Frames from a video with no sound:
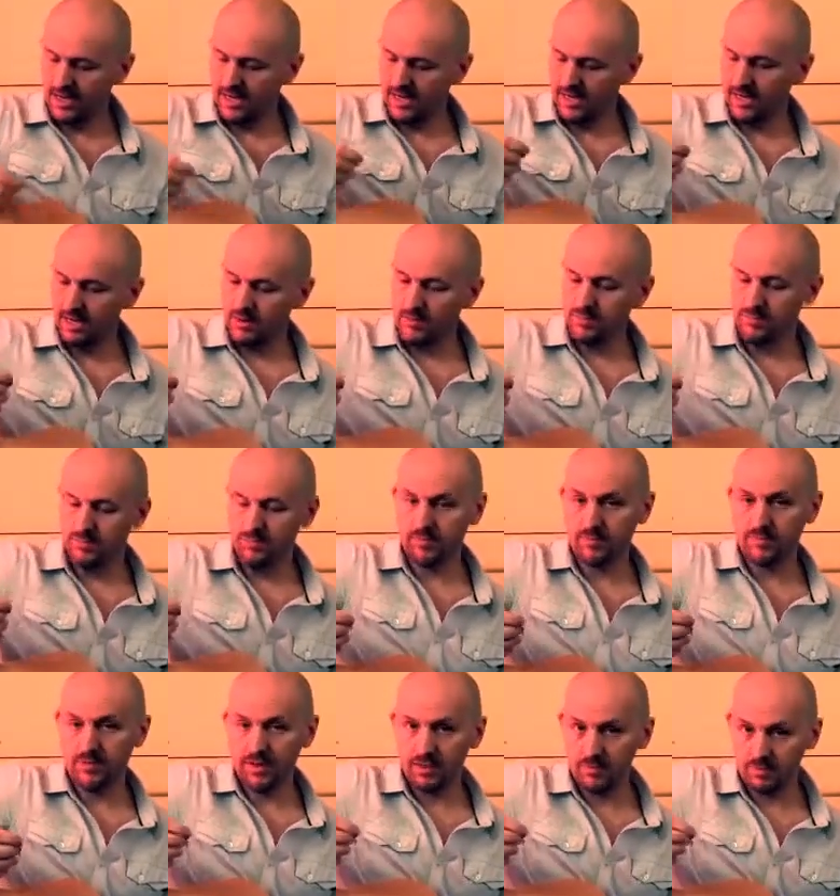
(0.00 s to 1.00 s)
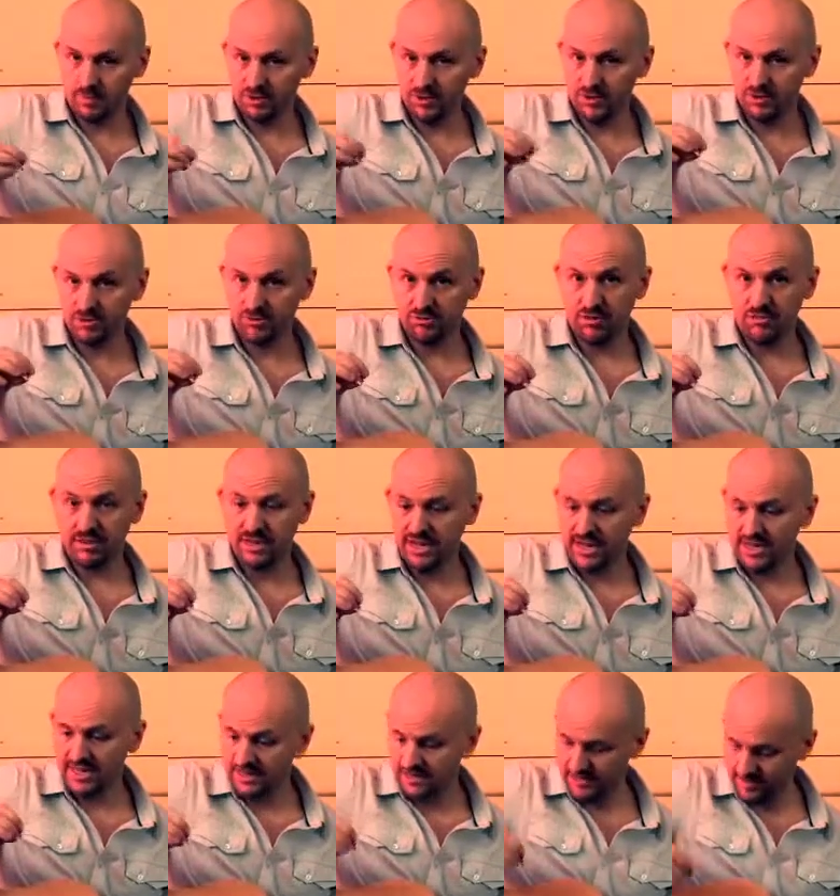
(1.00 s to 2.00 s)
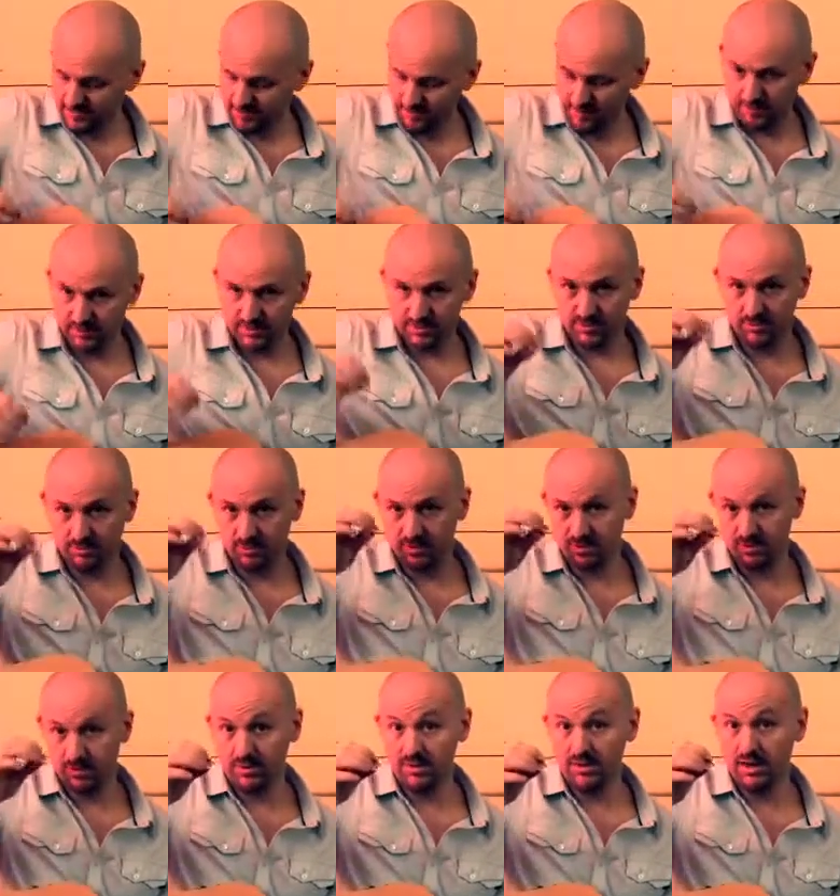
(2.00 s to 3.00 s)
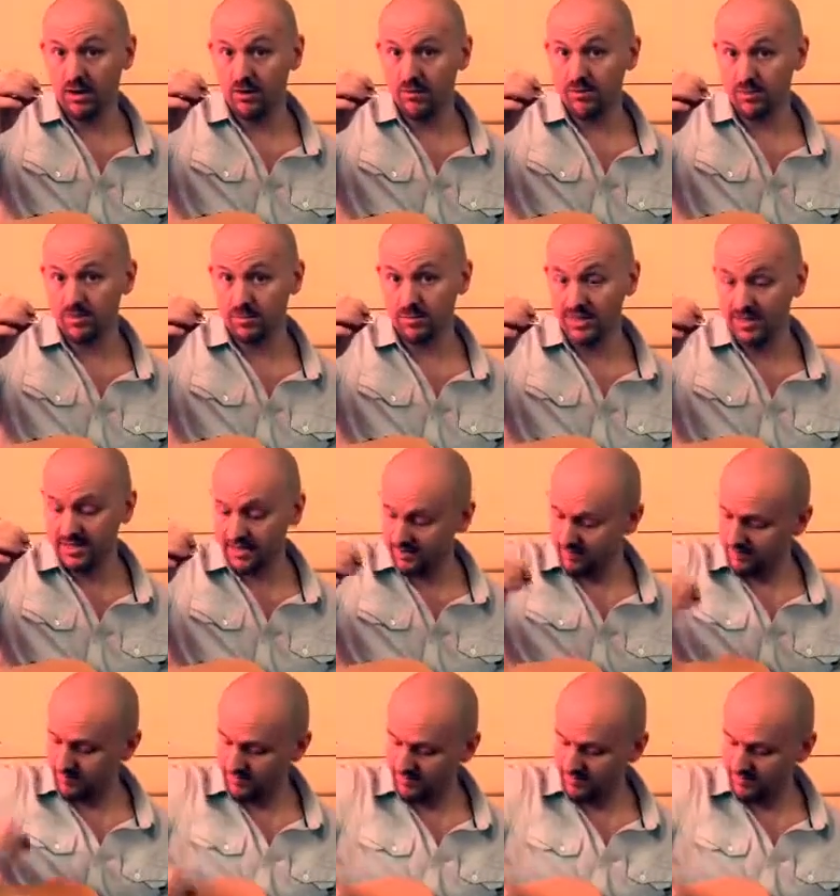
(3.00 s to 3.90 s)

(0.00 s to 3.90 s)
And then with your strumming hand, which is one that holds the pick, you